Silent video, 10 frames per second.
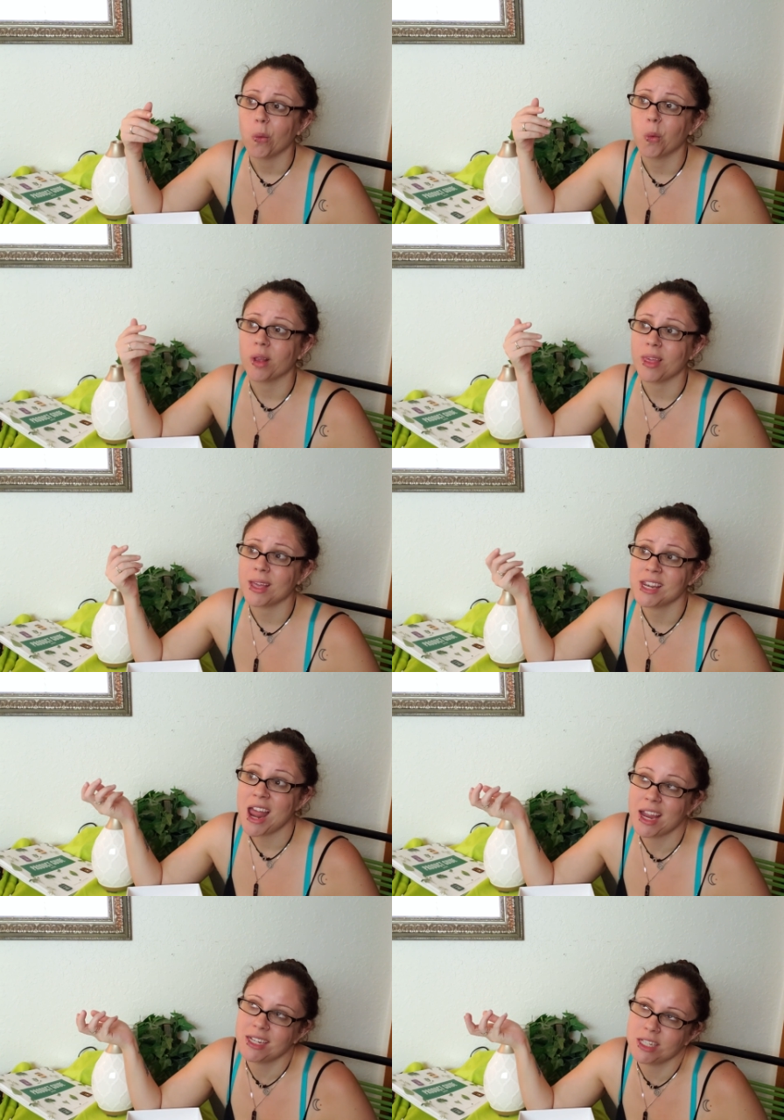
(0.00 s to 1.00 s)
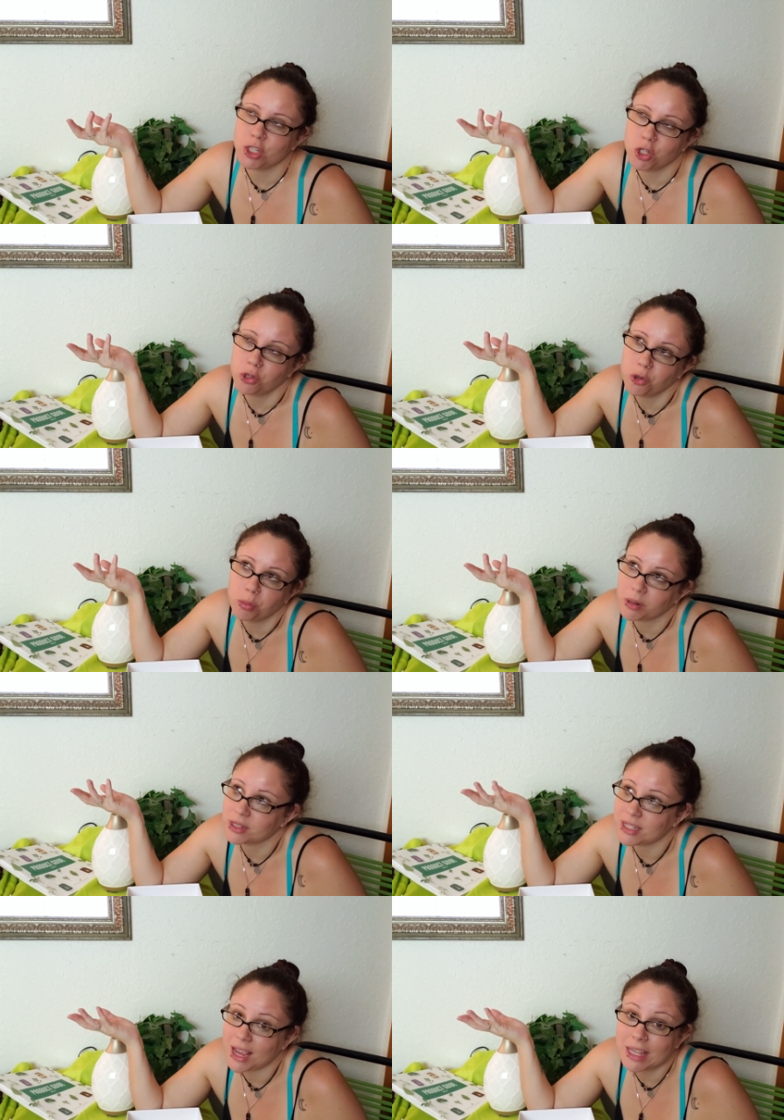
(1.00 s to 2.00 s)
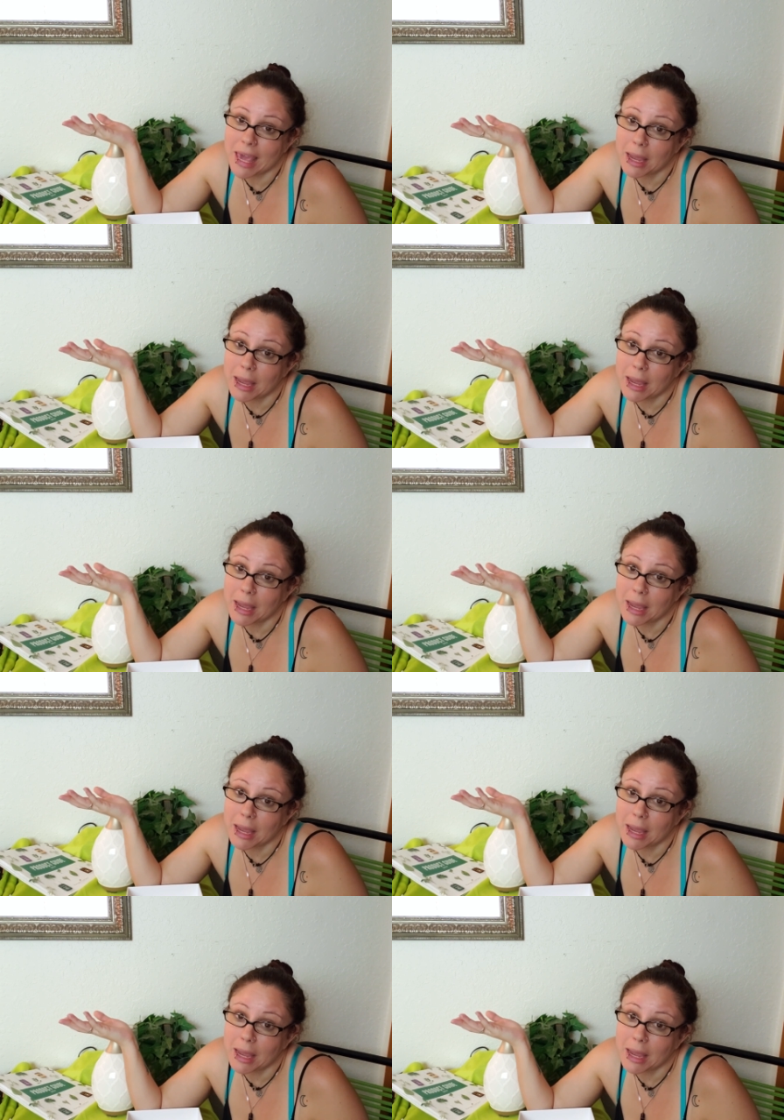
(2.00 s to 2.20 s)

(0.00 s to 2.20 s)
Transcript: were like ninety-two percent